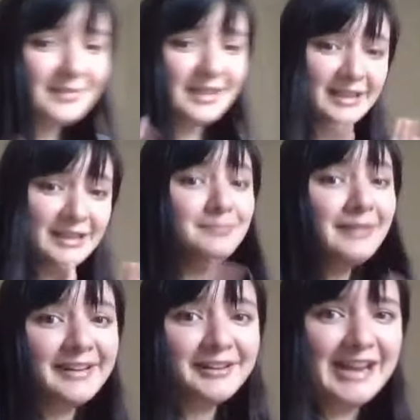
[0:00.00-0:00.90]
In
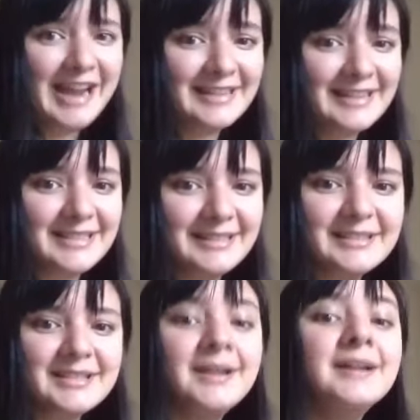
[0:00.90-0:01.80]
binary
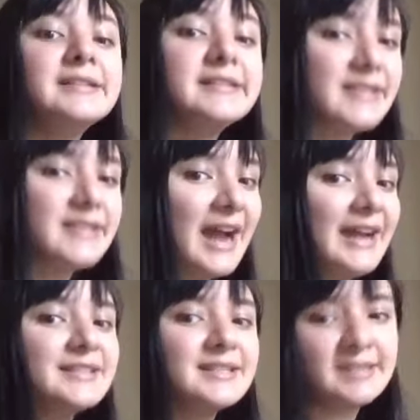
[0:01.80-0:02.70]
acids,
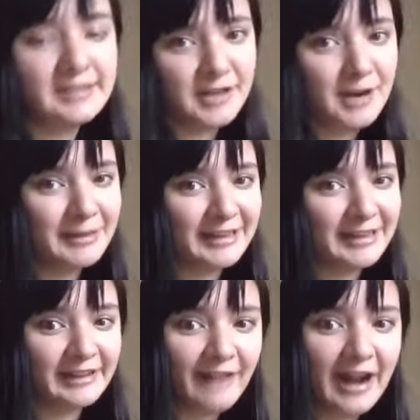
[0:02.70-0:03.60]
size is the
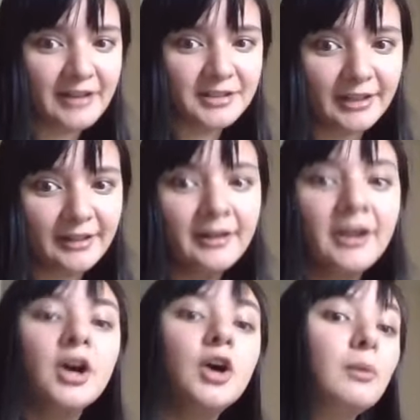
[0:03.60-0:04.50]
dominating factor,
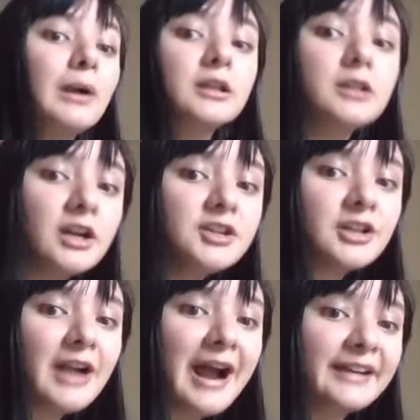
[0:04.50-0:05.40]
where a
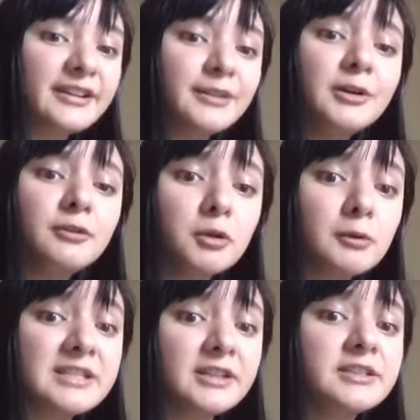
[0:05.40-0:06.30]
larger atom will
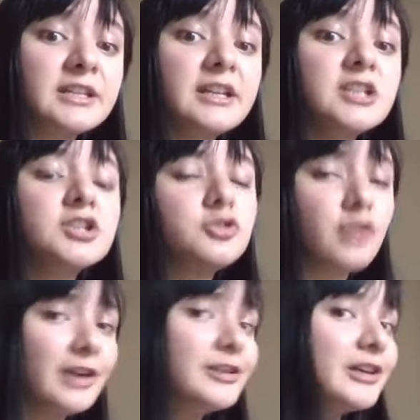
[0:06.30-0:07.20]
result in a
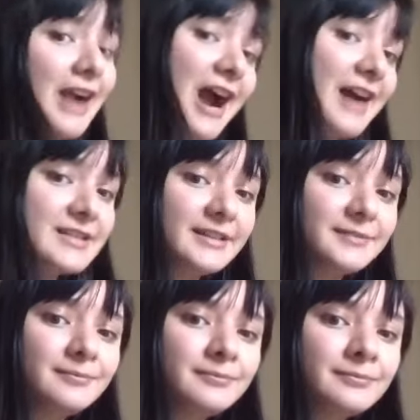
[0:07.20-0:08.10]
stronger
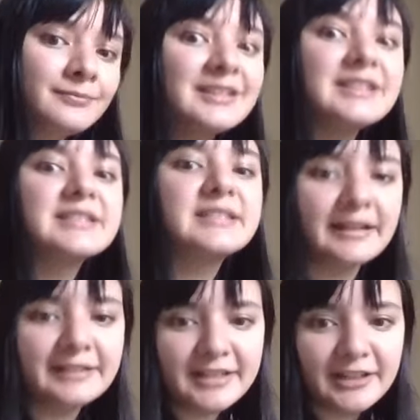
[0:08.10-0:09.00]
acid. The
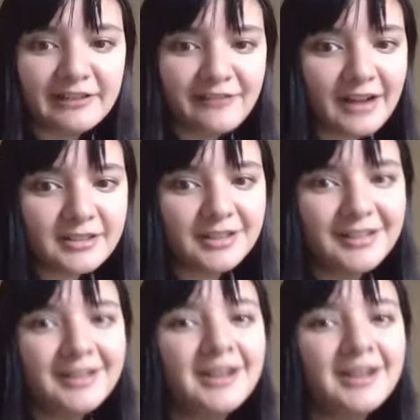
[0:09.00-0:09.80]
secondary factor,